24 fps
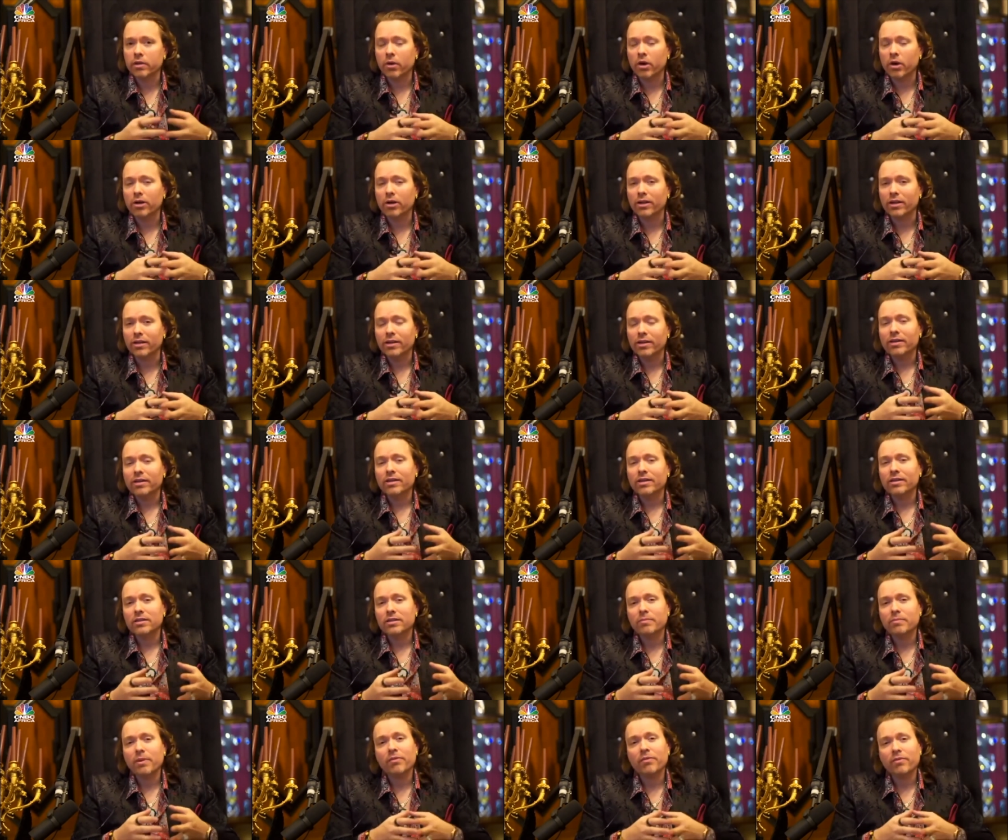market,
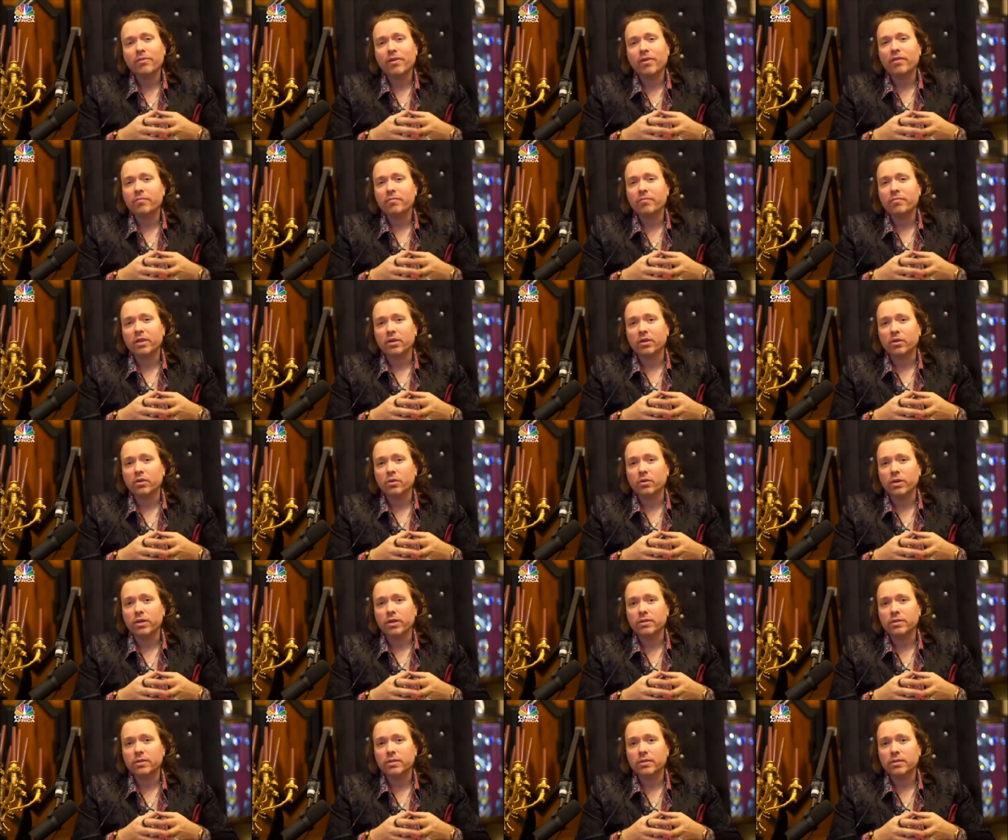it's about 5 million
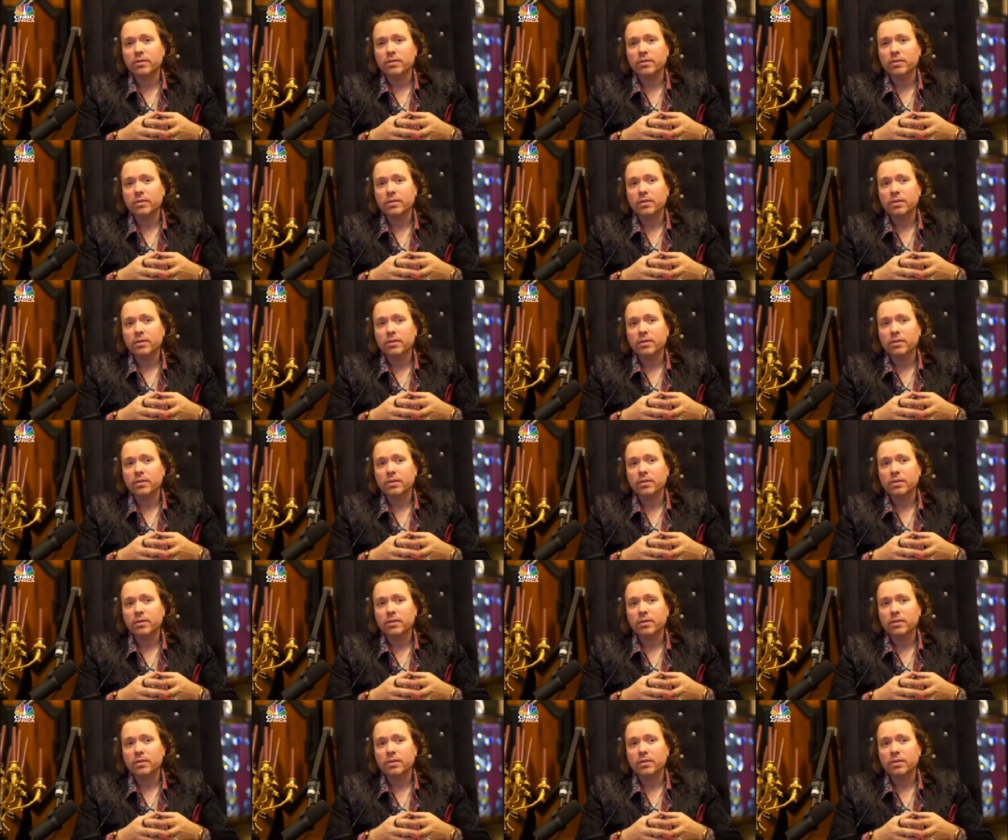coins.